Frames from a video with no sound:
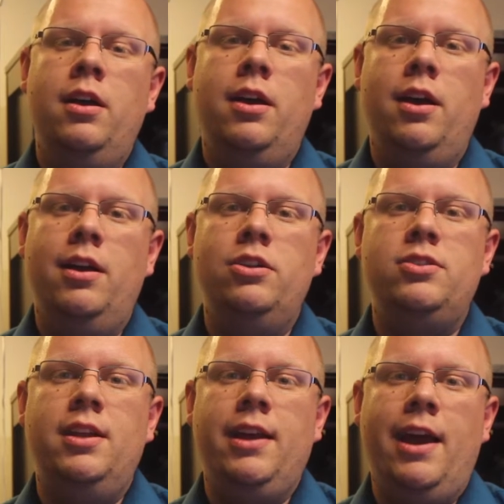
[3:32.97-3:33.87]

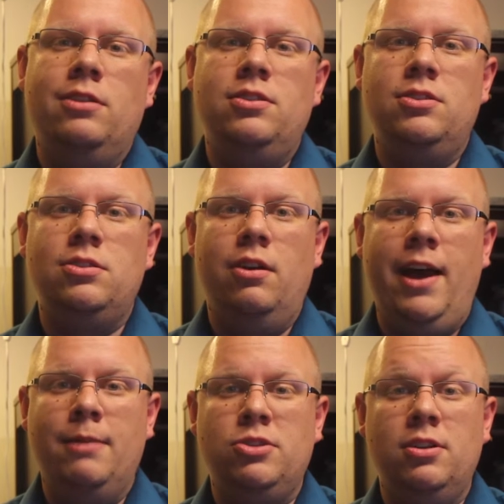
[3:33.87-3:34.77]
understanding how to install
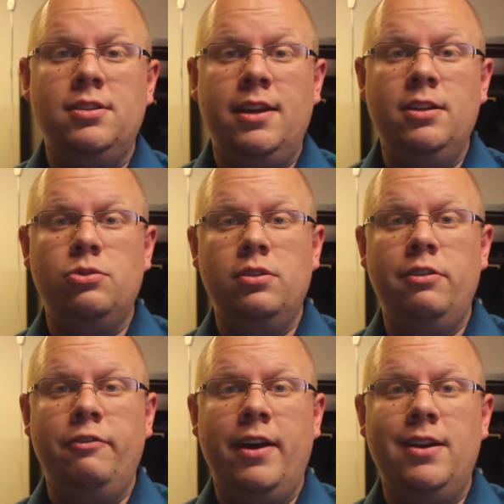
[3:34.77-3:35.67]
apps on his Android
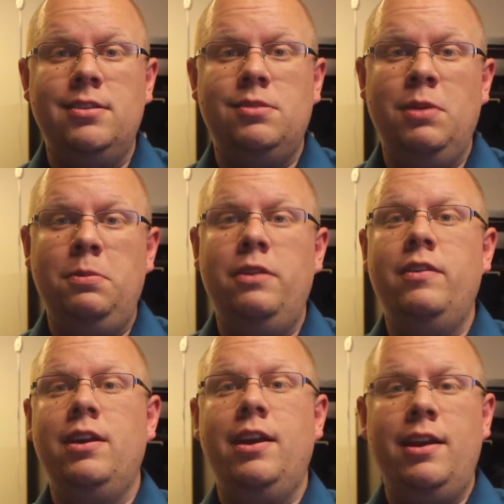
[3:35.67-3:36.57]
device, maybe
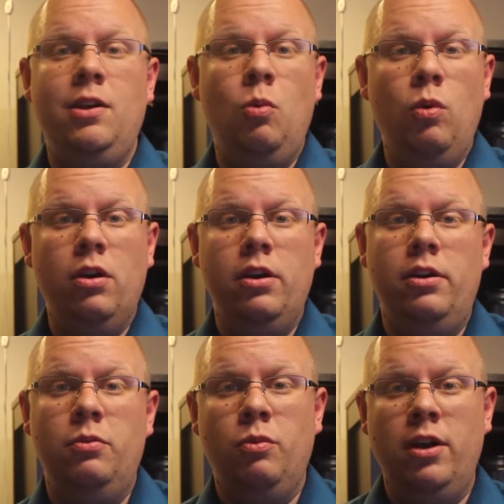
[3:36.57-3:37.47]
even getting
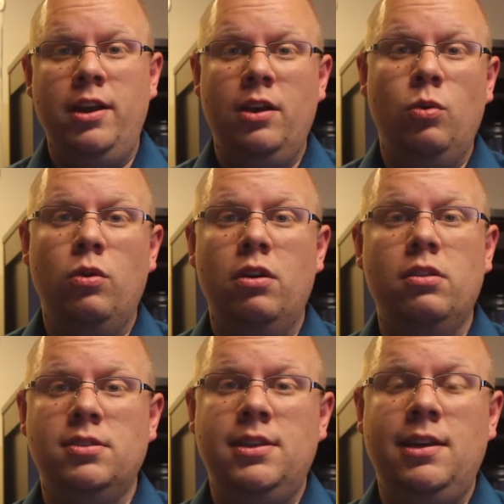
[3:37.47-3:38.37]
Word running or
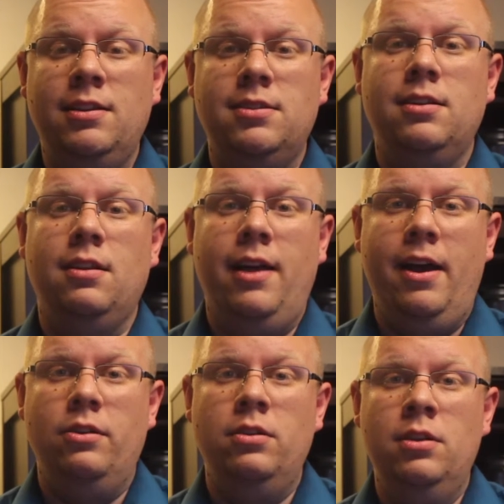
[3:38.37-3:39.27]
syncing to the
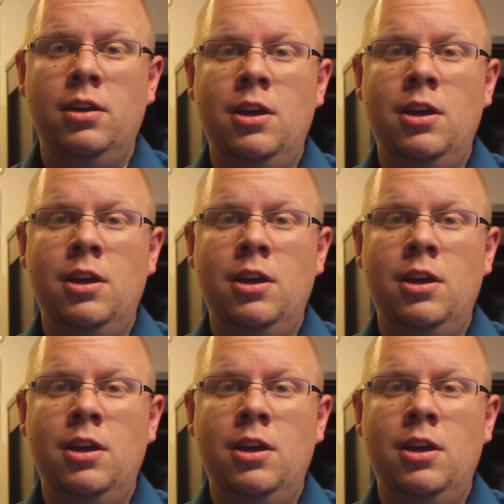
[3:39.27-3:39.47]
cloud.